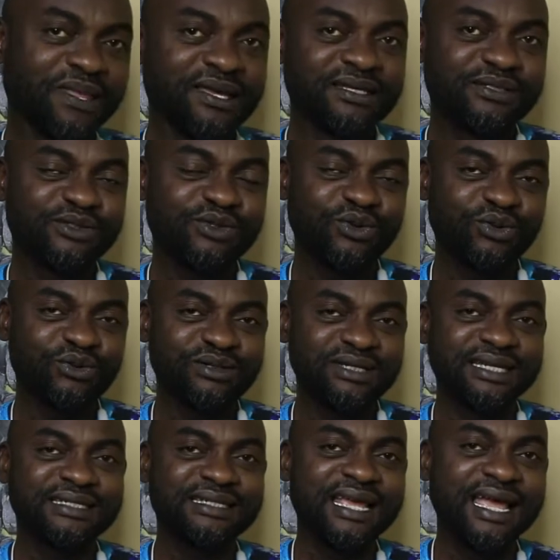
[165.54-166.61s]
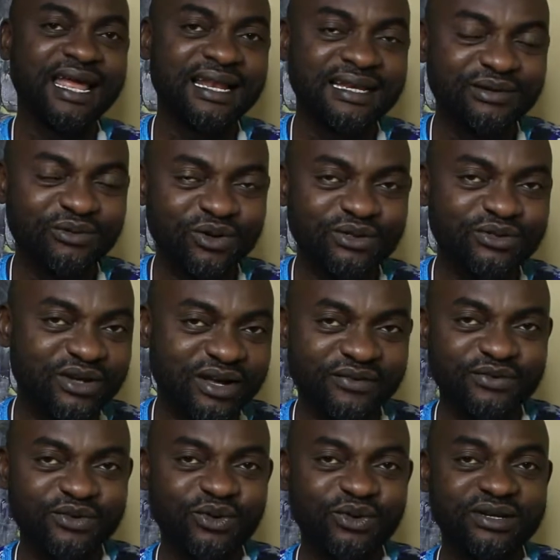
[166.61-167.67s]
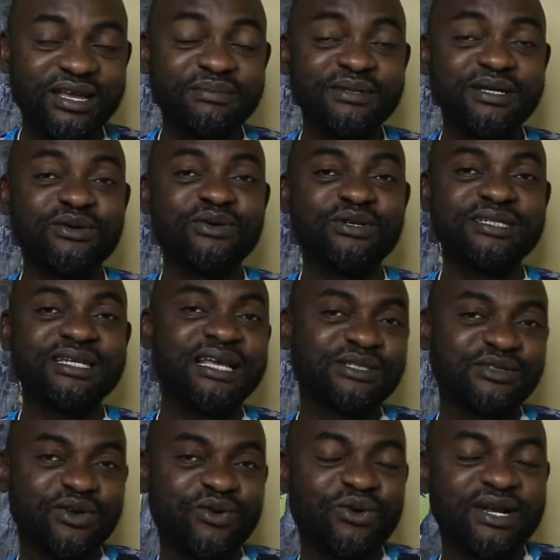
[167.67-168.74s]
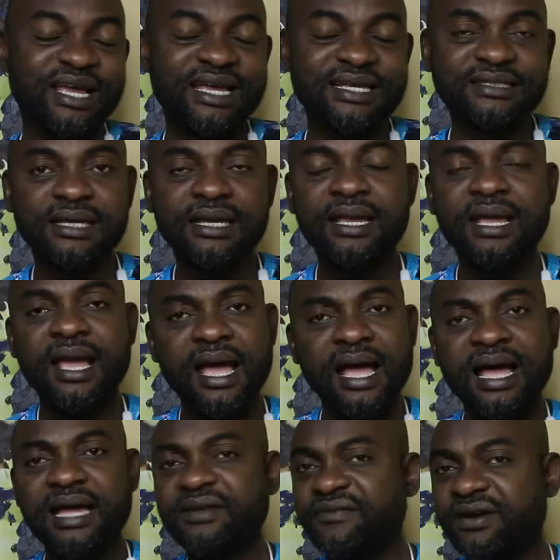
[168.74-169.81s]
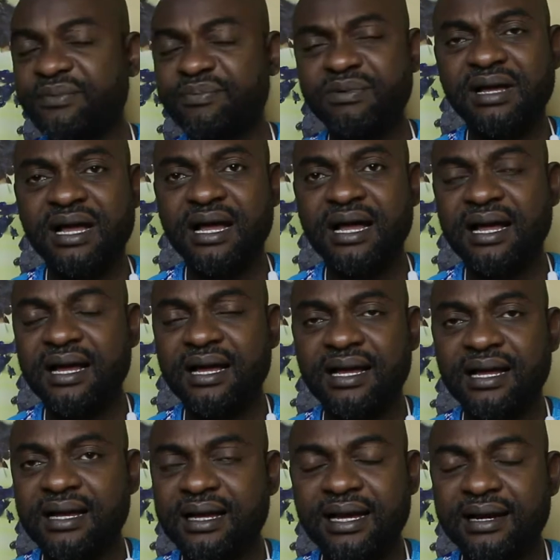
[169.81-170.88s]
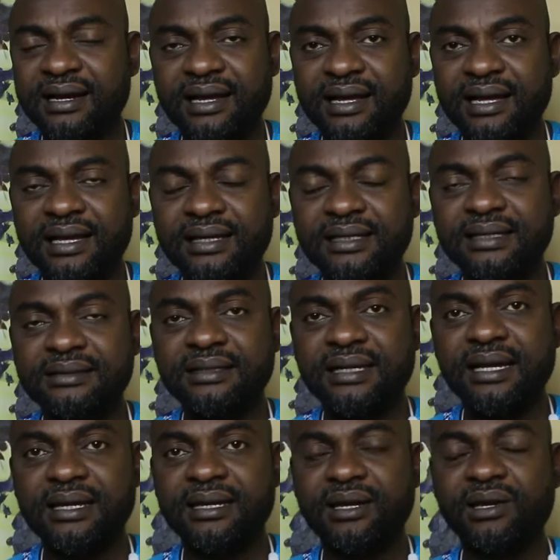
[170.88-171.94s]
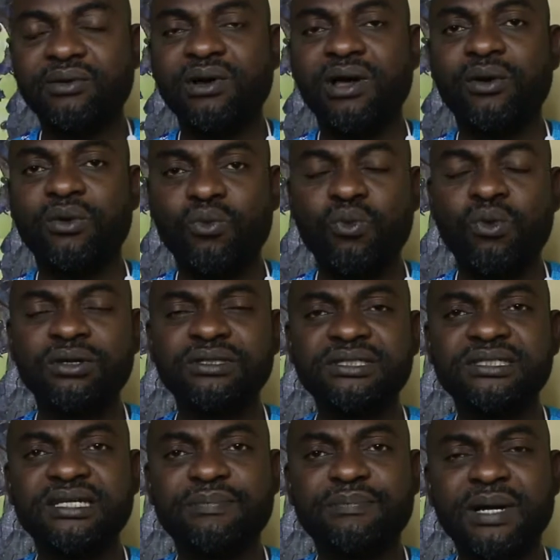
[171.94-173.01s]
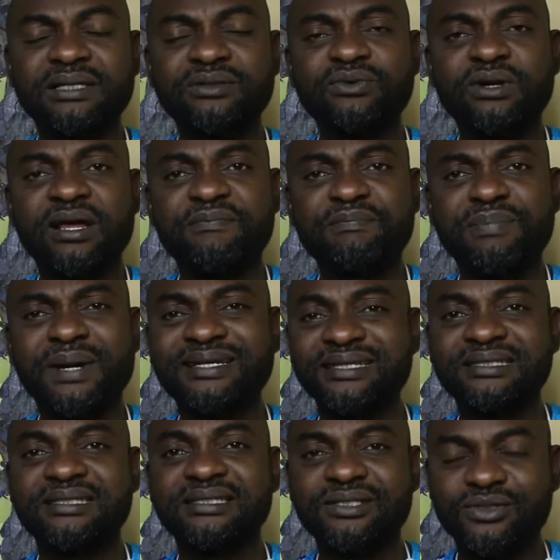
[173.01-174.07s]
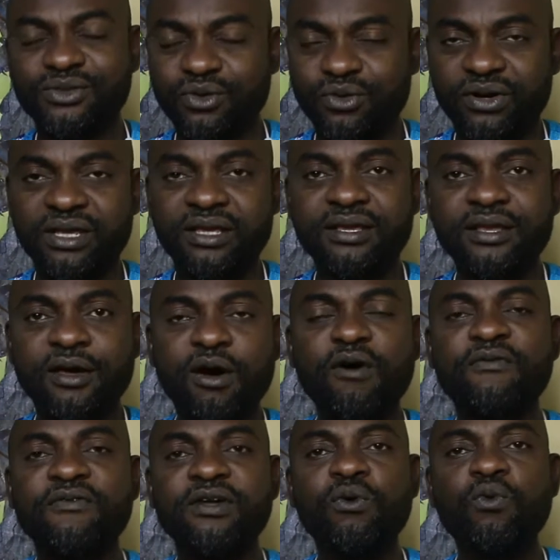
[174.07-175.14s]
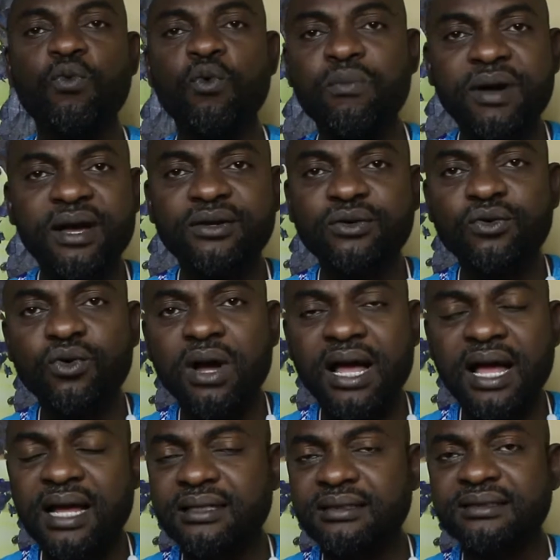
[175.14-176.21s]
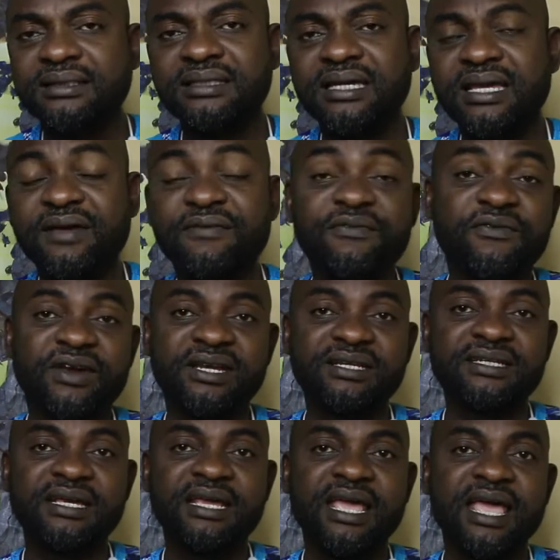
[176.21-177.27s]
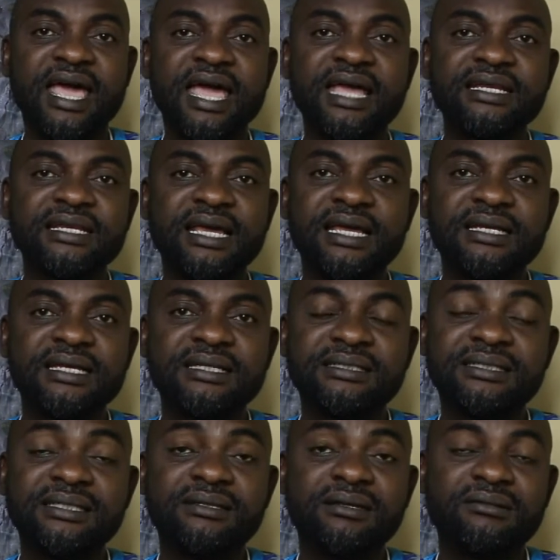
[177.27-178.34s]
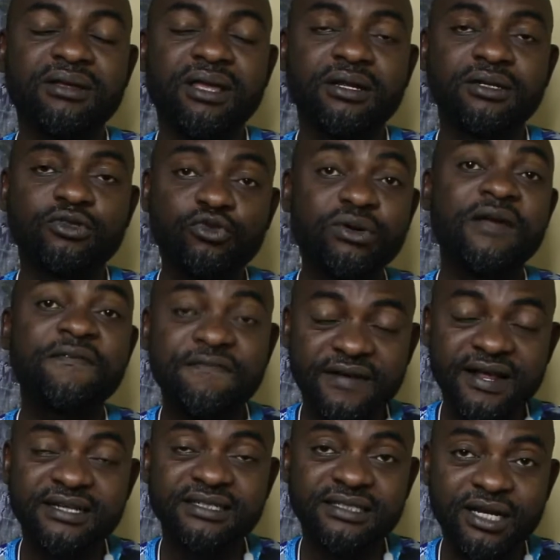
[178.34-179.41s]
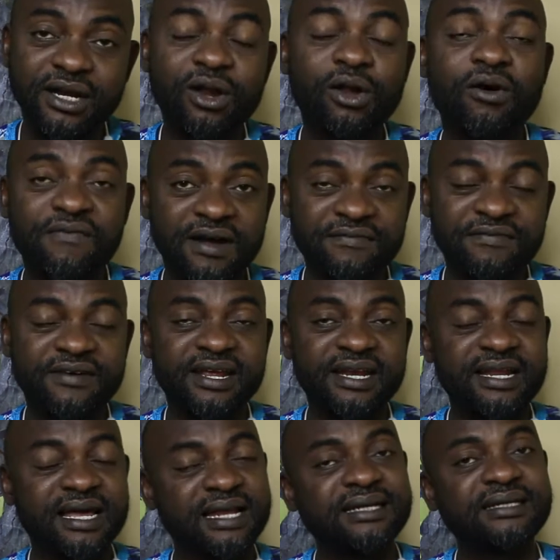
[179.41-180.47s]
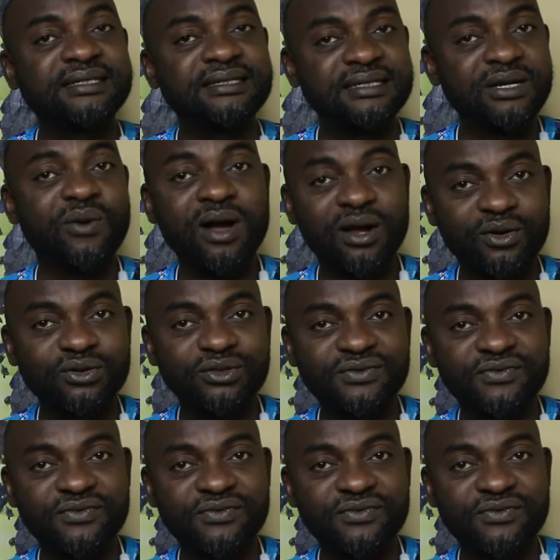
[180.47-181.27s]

So they tell what you have told them, they go tell someone else. I had a very, uh, I, I, I, I, watched a particular pathetic story of a woman who had a friend and, and, and she truly felt she loved her friend and they were close